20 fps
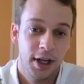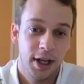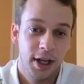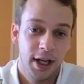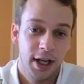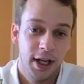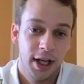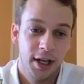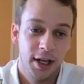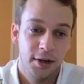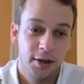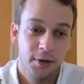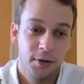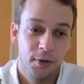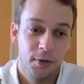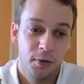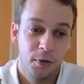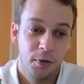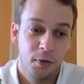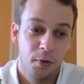and
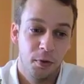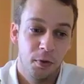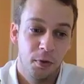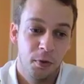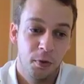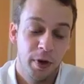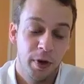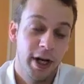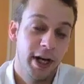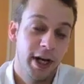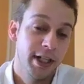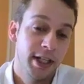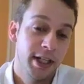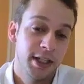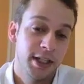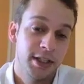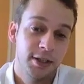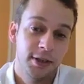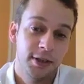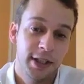when I needed
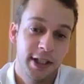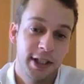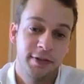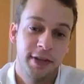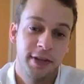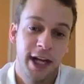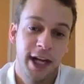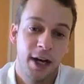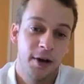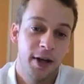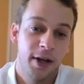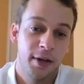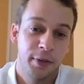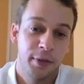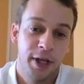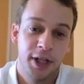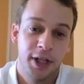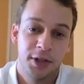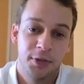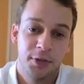to leave the area
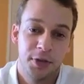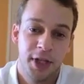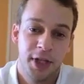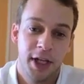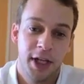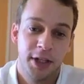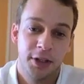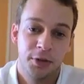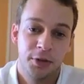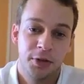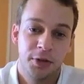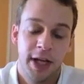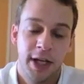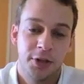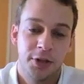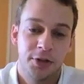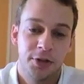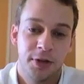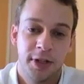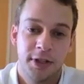because it was getting too
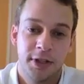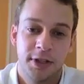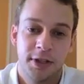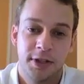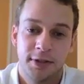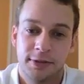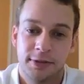dangerous.